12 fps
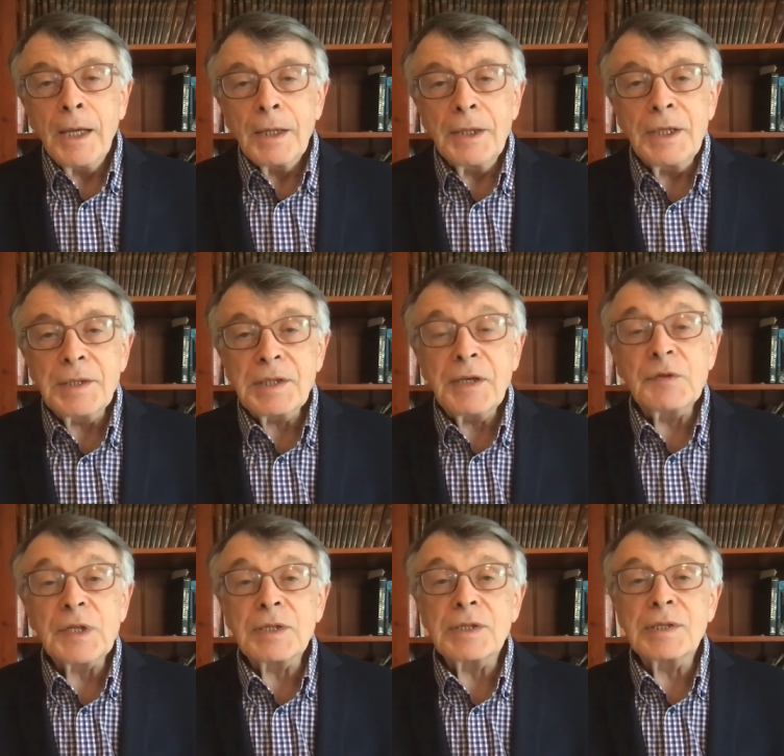This
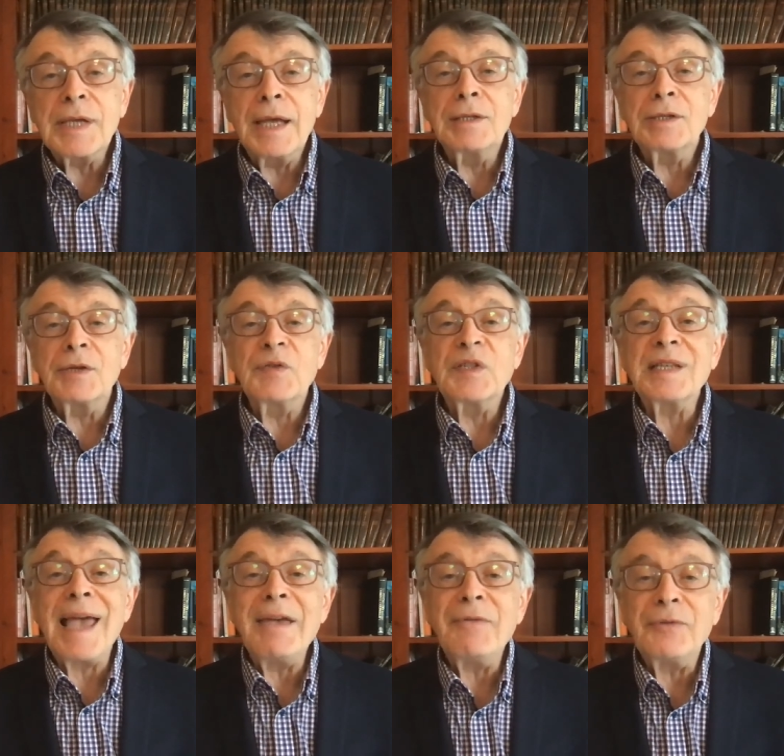gives us a sense of
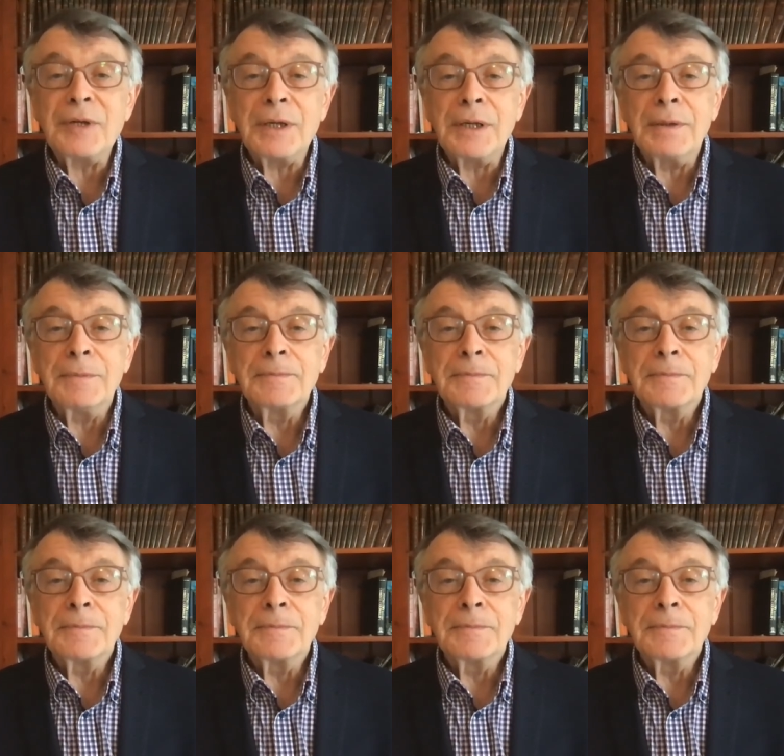safety,